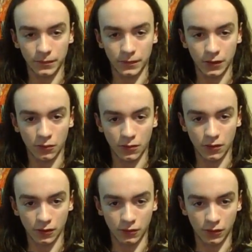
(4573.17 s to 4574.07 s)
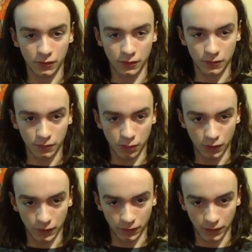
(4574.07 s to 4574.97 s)
quote unquote
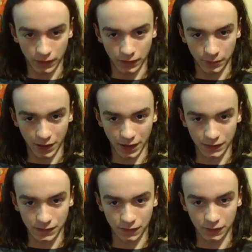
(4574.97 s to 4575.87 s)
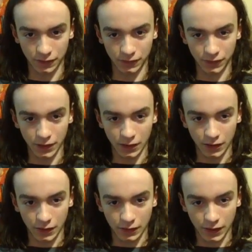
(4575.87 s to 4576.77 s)
boyfriend in the past. All of
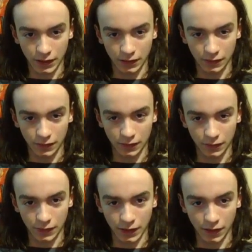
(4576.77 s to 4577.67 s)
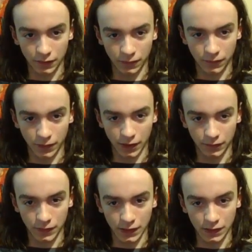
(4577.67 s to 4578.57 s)
like
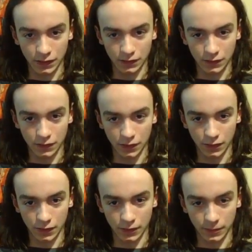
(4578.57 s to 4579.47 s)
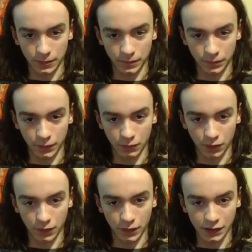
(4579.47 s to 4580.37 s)
I've dated
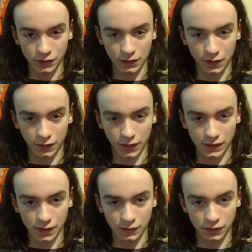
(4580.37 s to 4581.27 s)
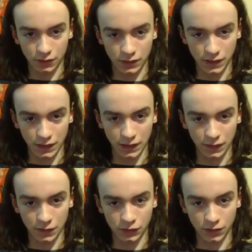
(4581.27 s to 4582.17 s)
well, actually no, that's not true, because I
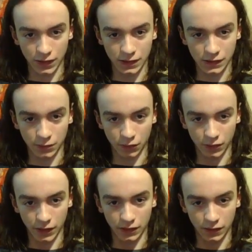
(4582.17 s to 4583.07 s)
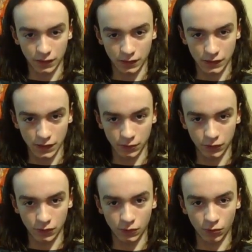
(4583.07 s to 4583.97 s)
dated a trans boy, someone
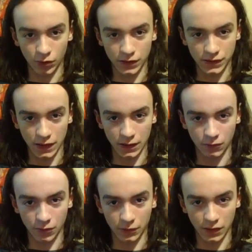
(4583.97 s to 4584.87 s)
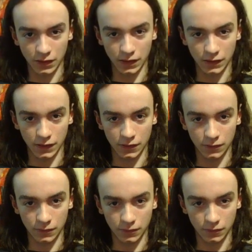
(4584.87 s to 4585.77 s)
who was a woman and then
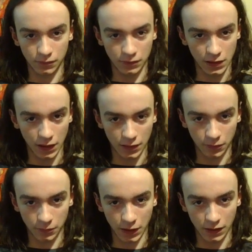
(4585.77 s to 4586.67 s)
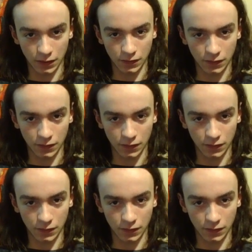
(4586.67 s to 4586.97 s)
became a man.